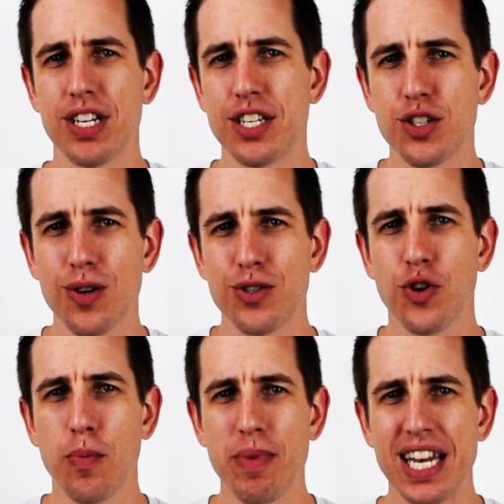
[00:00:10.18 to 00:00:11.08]
a
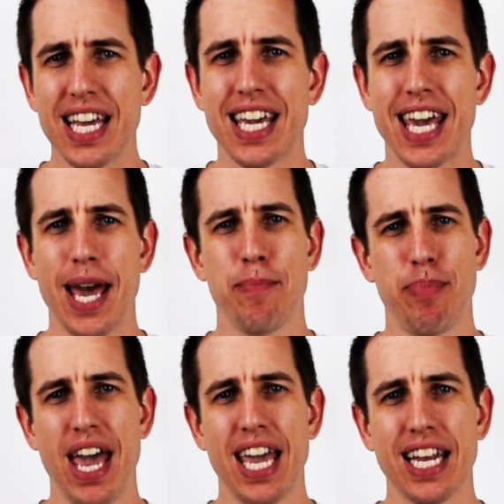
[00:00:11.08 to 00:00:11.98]
social media
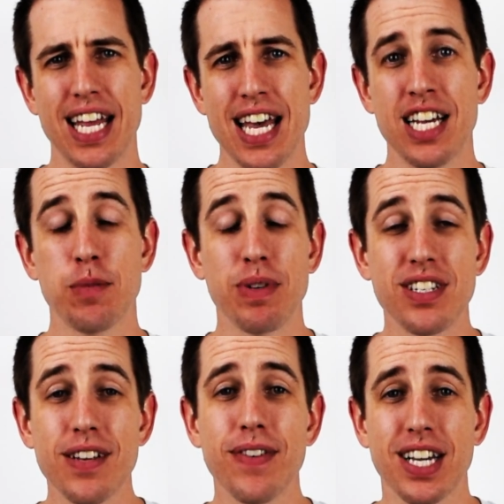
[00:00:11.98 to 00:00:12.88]
campaign,
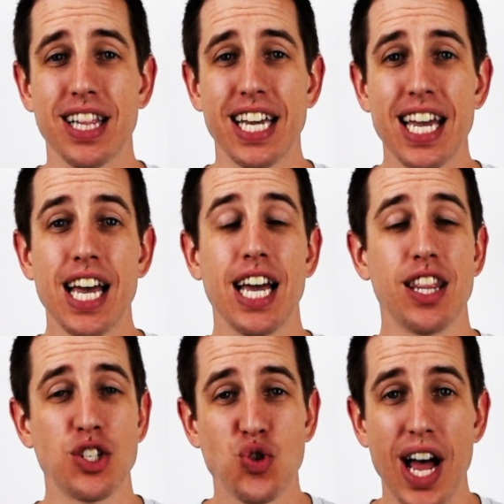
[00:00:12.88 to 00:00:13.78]
specifically in
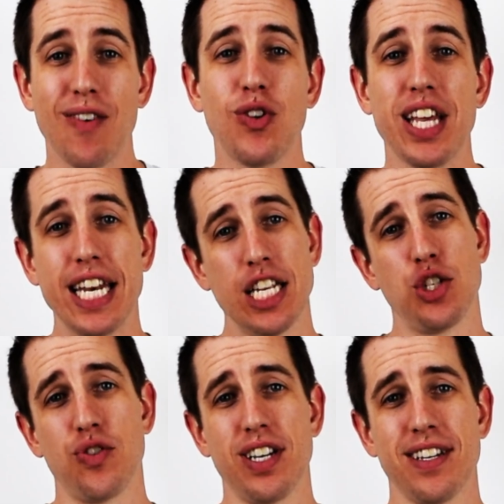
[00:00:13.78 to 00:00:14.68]
the travel
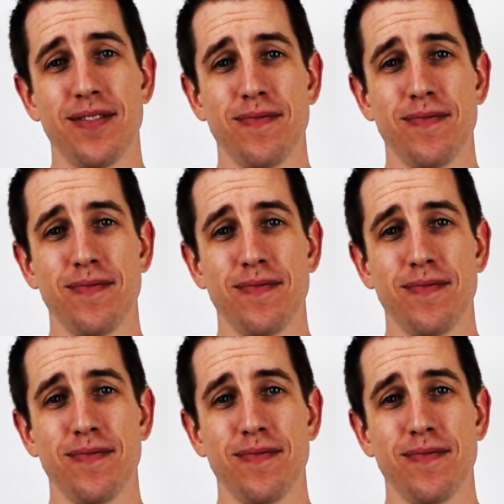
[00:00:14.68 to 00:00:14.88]
industry.